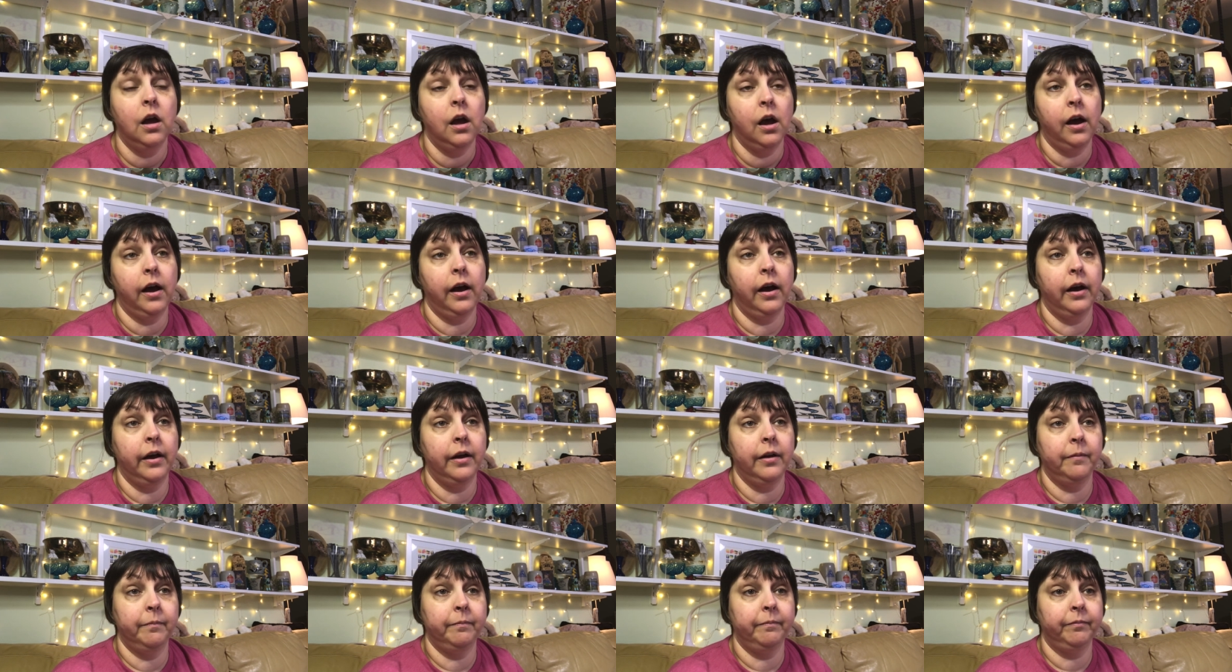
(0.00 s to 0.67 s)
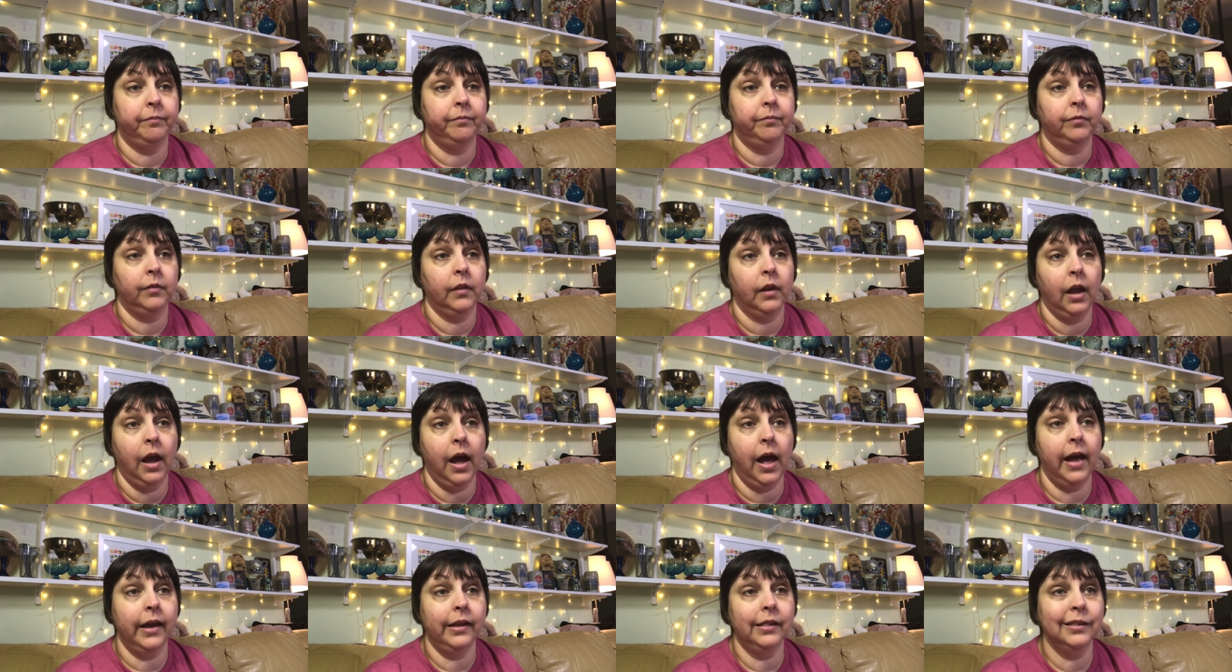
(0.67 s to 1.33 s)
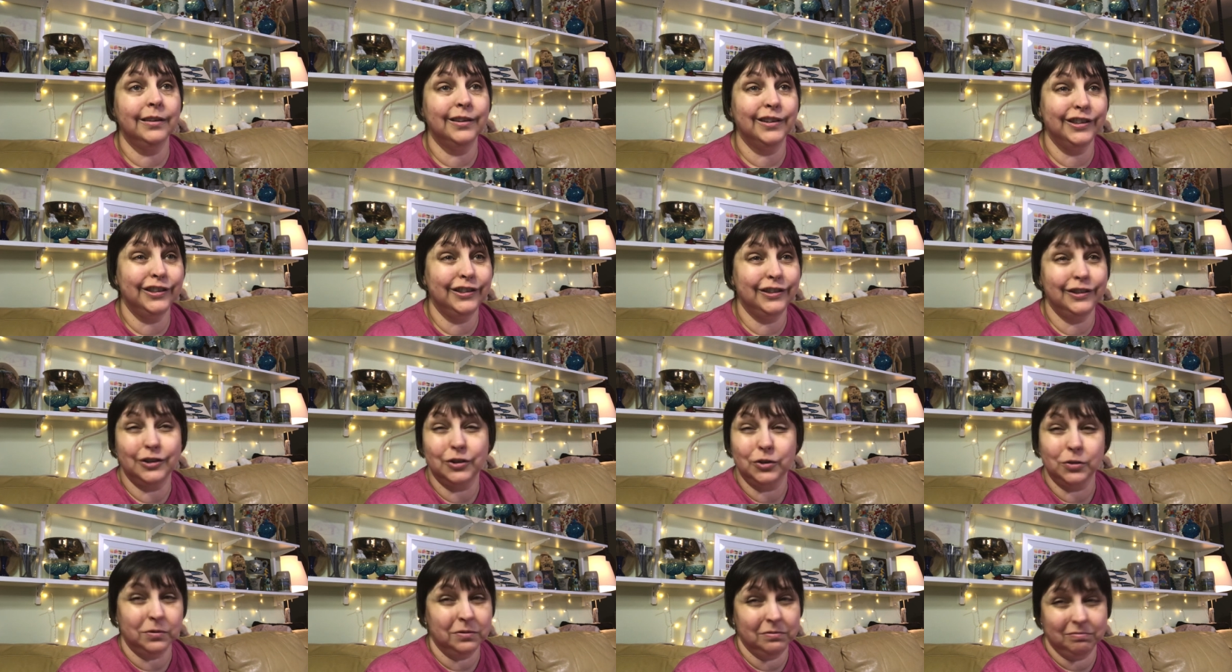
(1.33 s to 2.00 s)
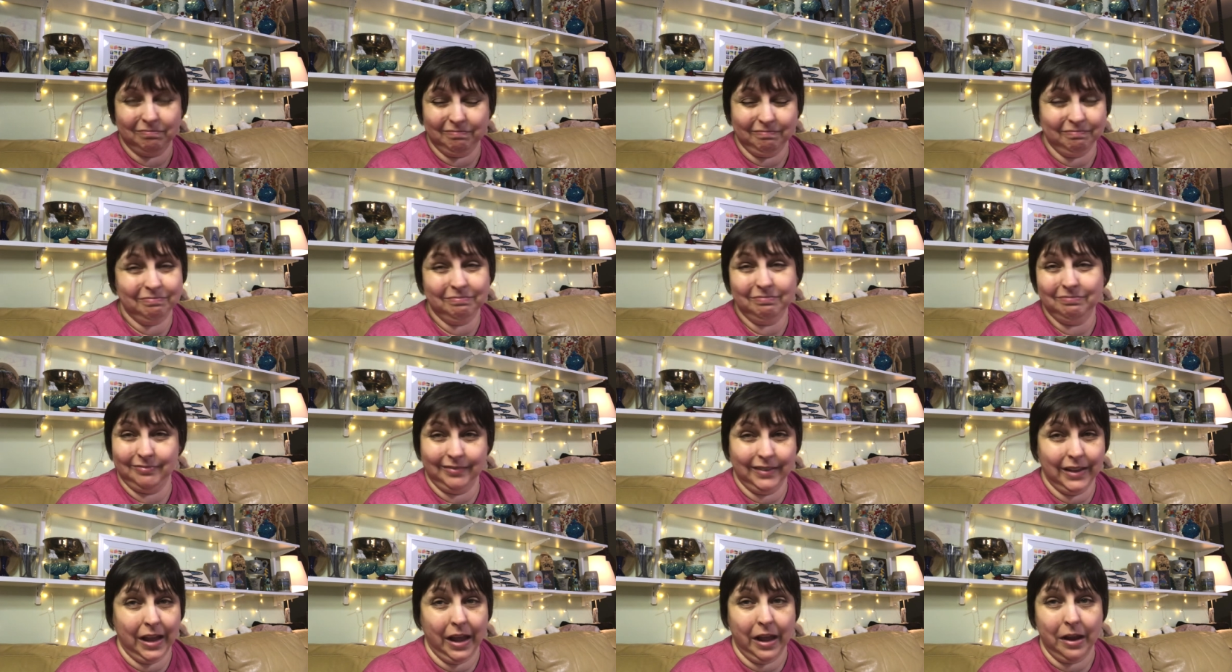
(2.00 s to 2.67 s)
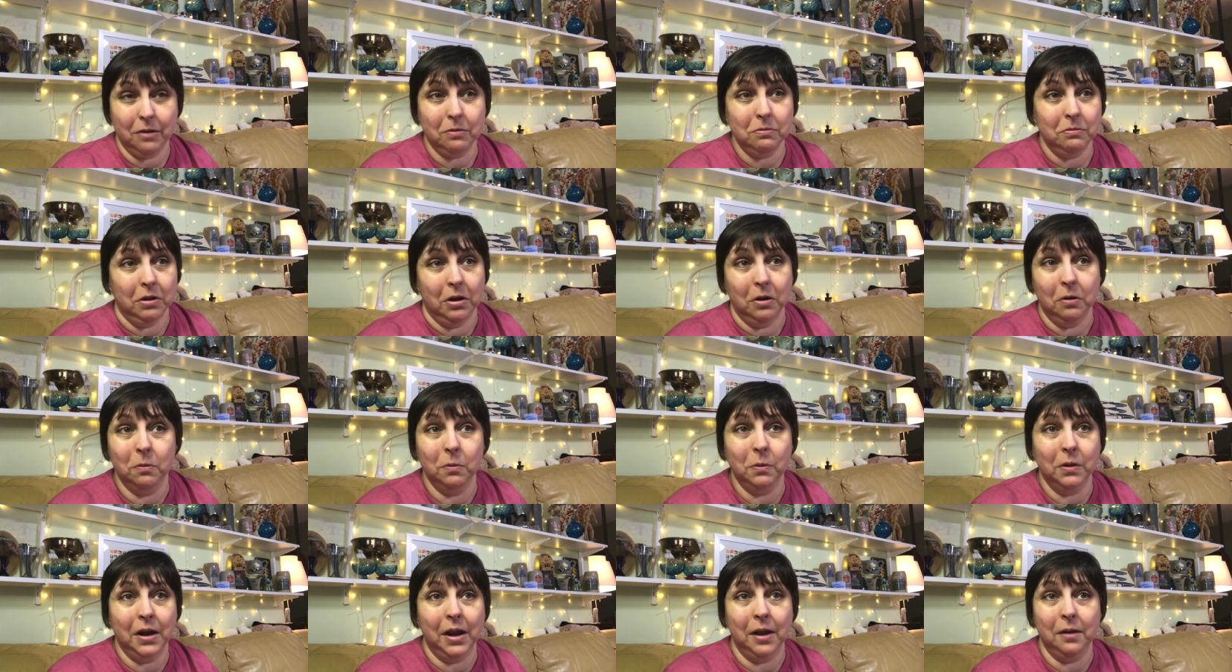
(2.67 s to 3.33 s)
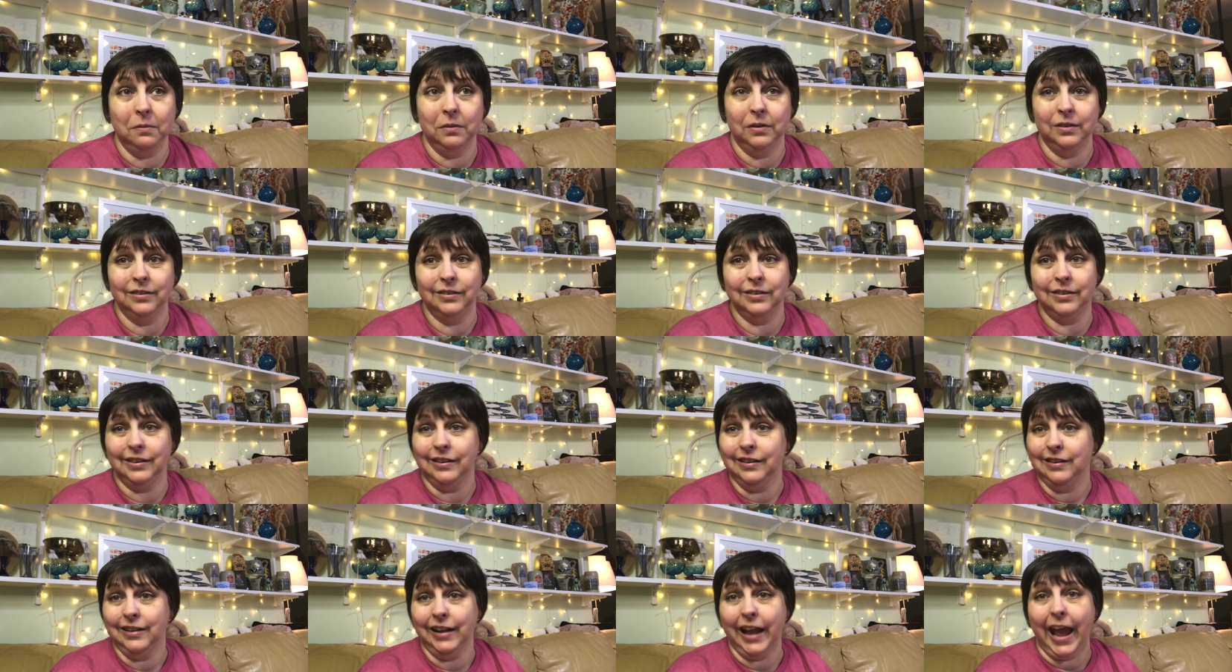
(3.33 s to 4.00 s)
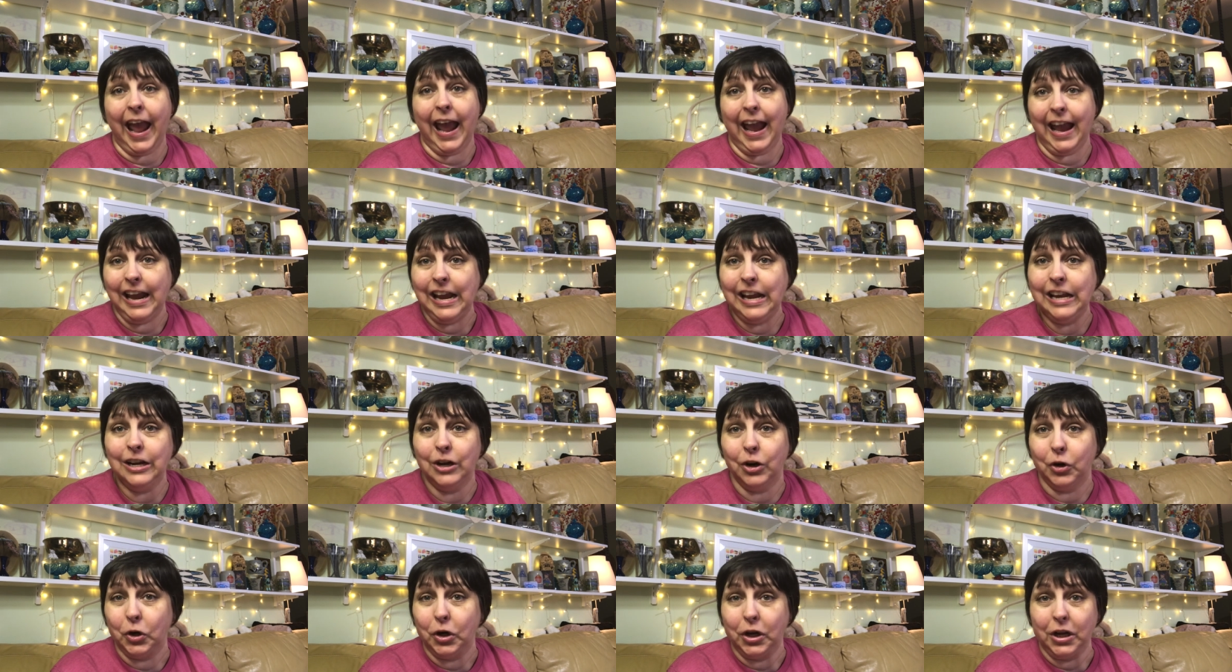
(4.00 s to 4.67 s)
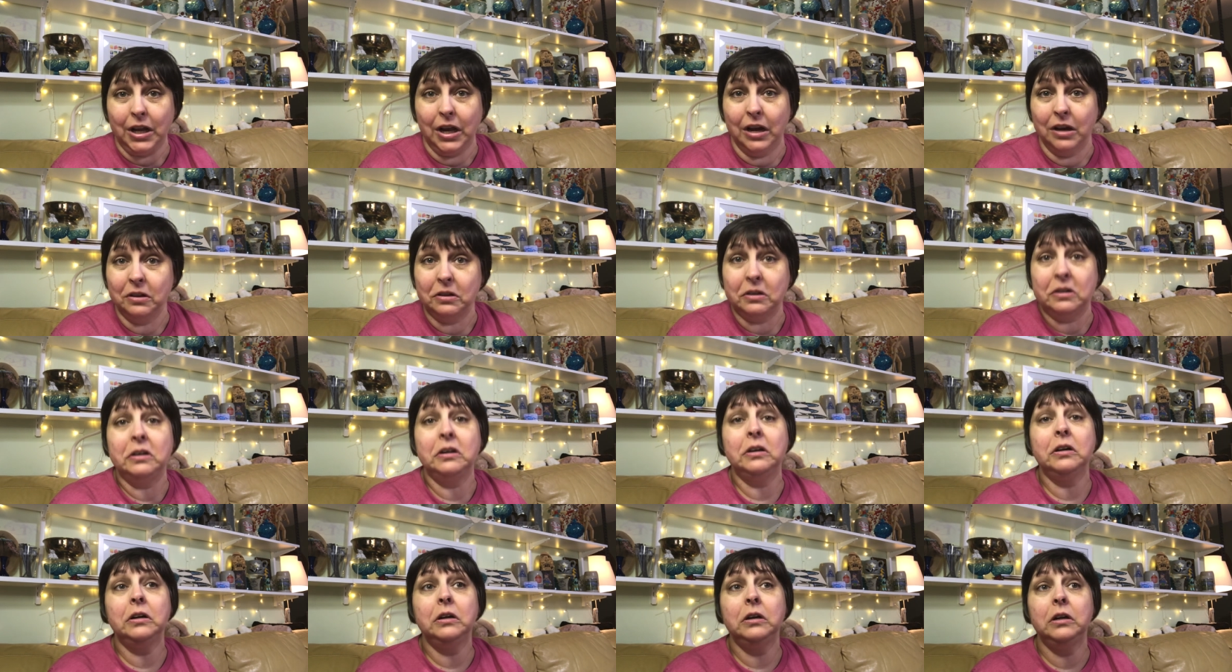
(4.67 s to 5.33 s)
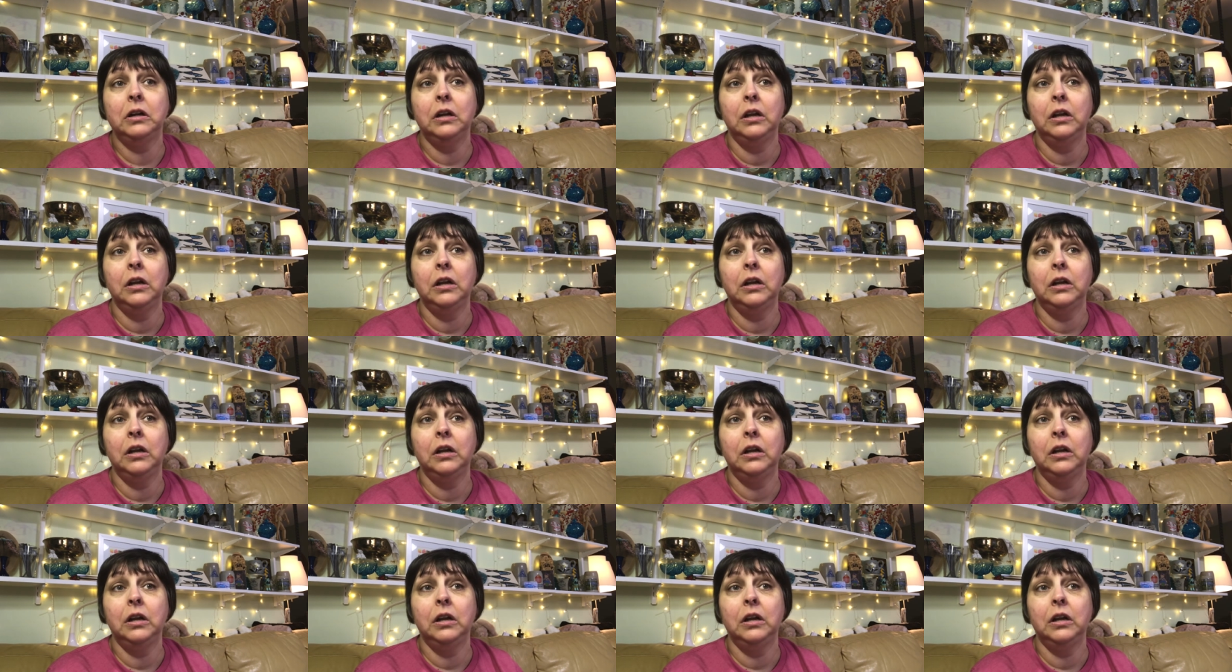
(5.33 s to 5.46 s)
Um, I learned, I don't know, when I was eight or younger,